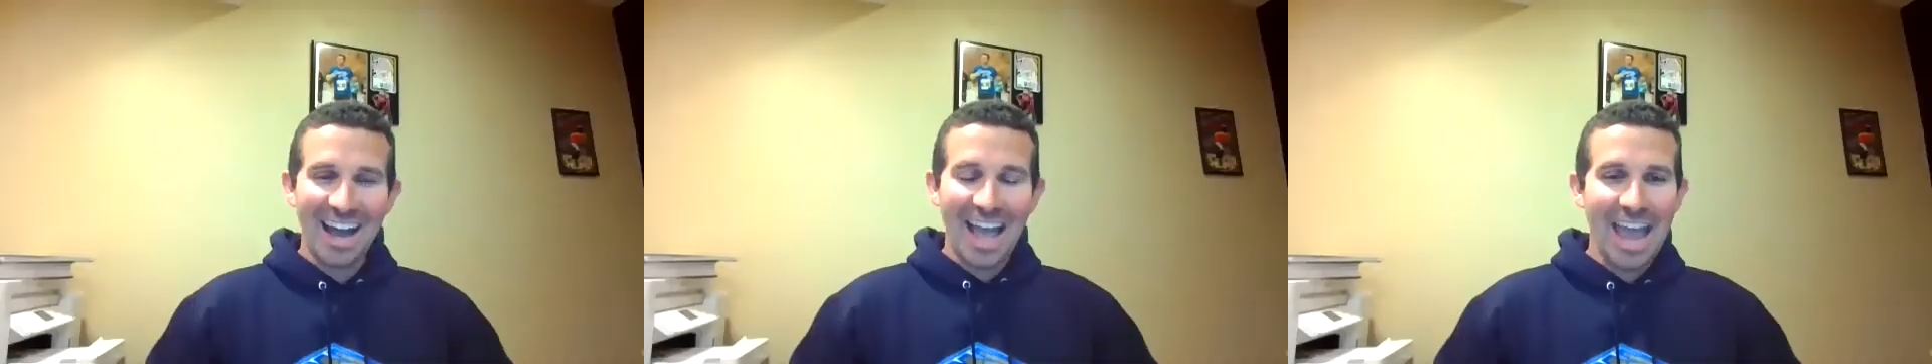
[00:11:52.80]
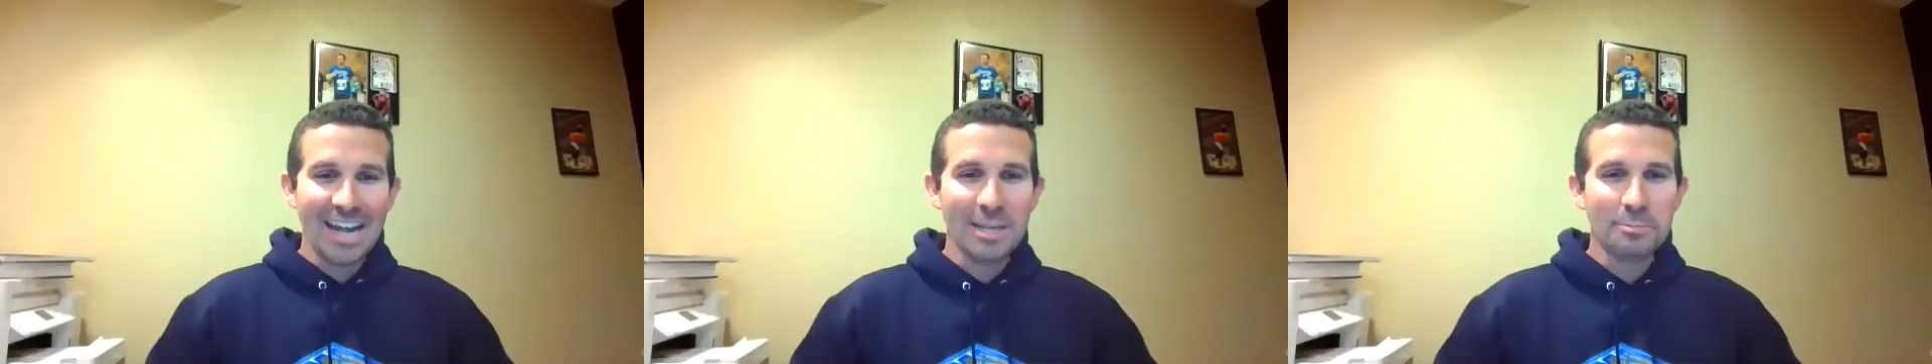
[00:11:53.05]

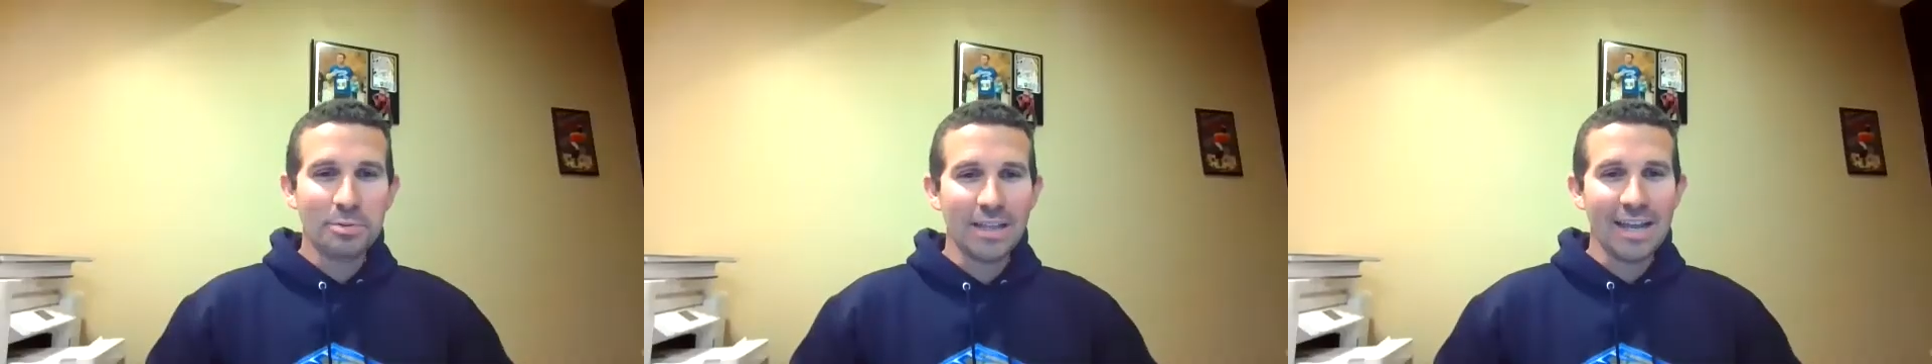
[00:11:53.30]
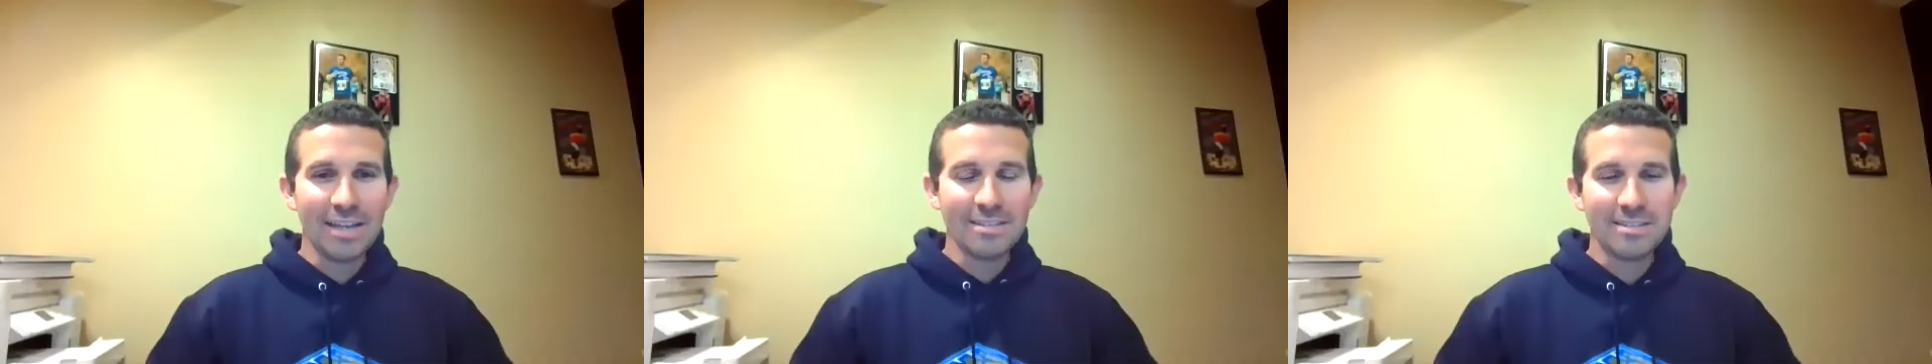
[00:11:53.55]
Any
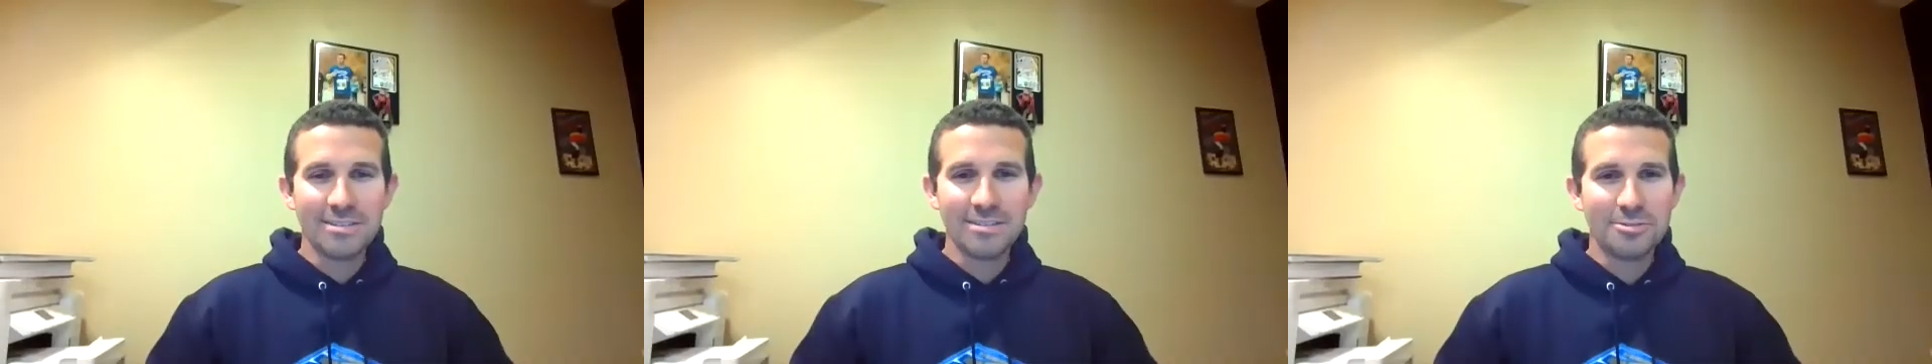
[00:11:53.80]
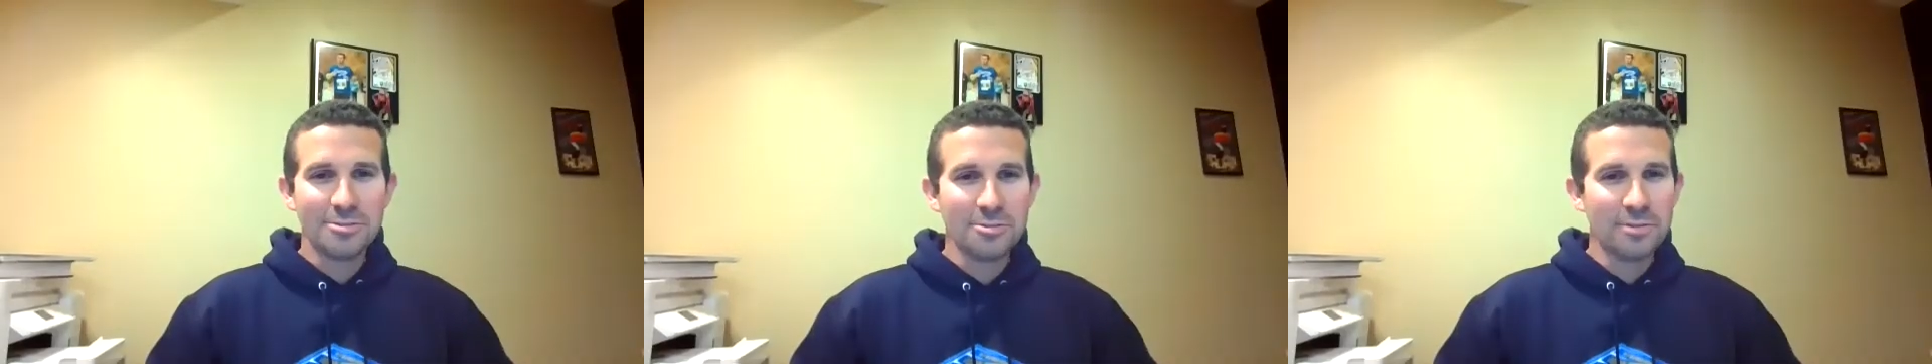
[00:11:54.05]
plans
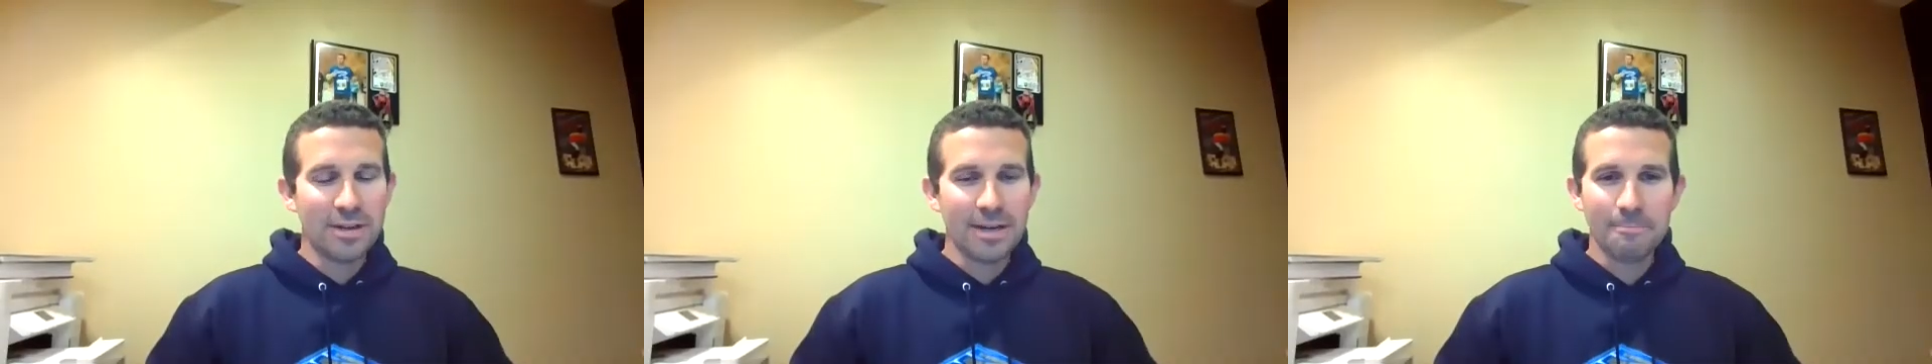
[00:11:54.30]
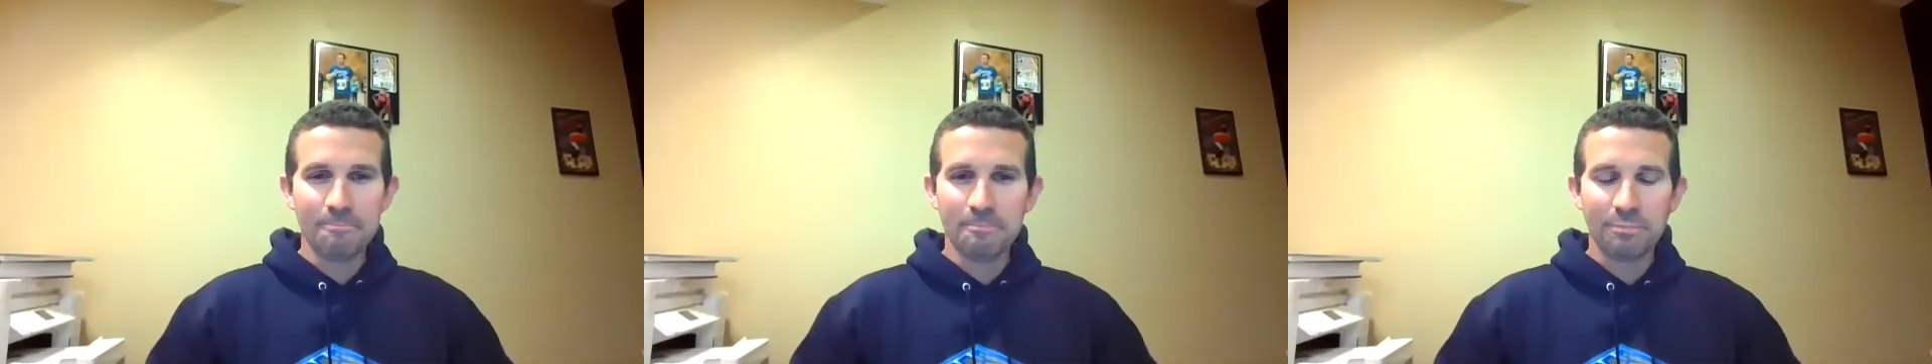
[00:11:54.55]

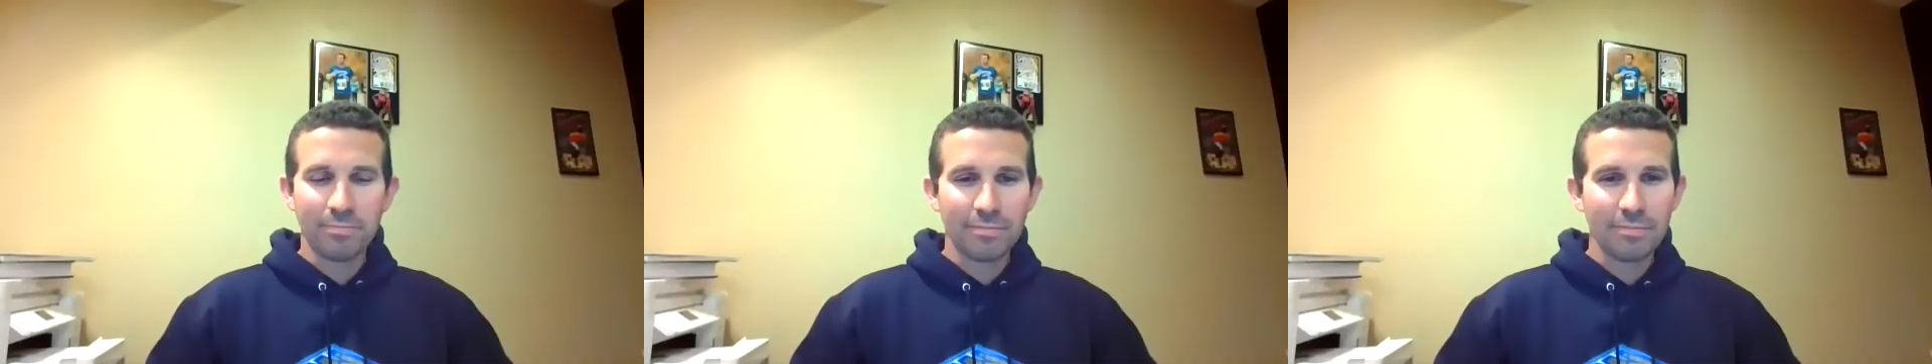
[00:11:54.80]
to,